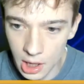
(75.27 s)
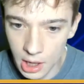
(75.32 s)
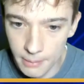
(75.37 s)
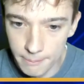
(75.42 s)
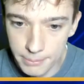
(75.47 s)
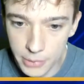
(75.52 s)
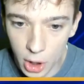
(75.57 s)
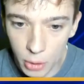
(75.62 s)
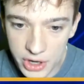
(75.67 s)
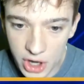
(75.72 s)

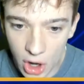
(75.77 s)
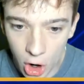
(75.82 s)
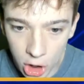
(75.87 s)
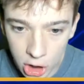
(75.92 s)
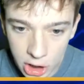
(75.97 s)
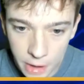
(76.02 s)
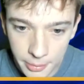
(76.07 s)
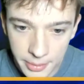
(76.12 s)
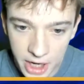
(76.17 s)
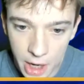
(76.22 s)
But we are
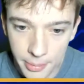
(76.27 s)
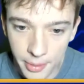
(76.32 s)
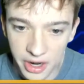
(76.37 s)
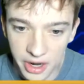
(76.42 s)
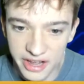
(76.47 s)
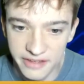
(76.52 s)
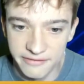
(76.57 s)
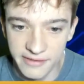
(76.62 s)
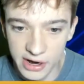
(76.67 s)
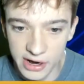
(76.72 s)
coming up on
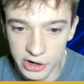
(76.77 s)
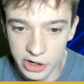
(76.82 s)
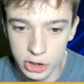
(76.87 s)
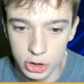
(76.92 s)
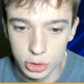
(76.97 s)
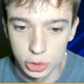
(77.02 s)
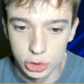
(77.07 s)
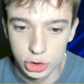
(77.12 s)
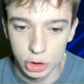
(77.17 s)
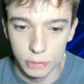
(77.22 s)
a very
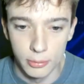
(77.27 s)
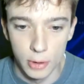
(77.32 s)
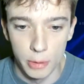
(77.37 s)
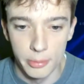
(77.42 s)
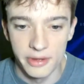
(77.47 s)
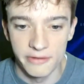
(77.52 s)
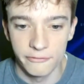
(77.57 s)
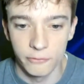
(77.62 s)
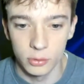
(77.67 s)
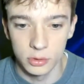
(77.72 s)
crucial
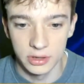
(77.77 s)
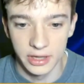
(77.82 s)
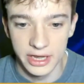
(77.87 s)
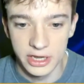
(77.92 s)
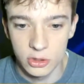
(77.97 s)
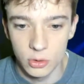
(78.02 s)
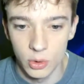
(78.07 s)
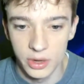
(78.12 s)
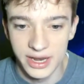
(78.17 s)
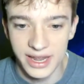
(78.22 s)
moment for
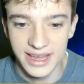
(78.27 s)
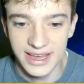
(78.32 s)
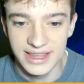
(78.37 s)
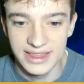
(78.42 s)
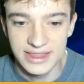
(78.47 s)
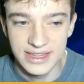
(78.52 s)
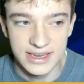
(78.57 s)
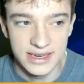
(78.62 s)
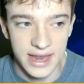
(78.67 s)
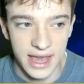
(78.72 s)
Litecoin in
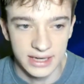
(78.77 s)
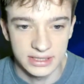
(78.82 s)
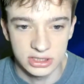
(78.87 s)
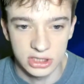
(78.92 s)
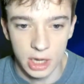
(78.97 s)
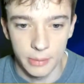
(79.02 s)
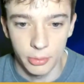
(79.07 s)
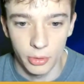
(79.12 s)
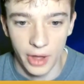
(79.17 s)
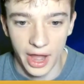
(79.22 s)
the next
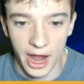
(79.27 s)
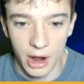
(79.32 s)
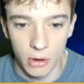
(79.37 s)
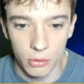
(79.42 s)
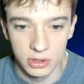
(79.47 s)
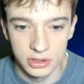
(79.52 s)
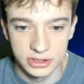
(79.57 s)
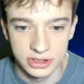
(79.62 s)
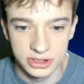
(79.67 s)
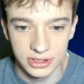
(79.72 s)
couple
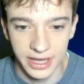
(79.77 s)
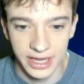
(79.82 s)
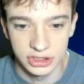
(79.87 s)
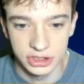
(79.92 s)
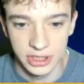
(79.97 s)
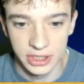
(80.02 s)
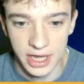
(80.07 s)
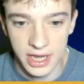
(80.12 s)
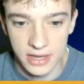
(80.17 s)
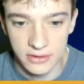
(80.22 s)

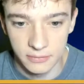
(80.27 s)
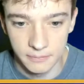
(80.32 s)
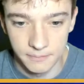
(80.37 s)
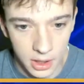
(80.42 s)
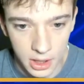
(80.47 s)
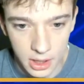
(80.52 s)
hours/days,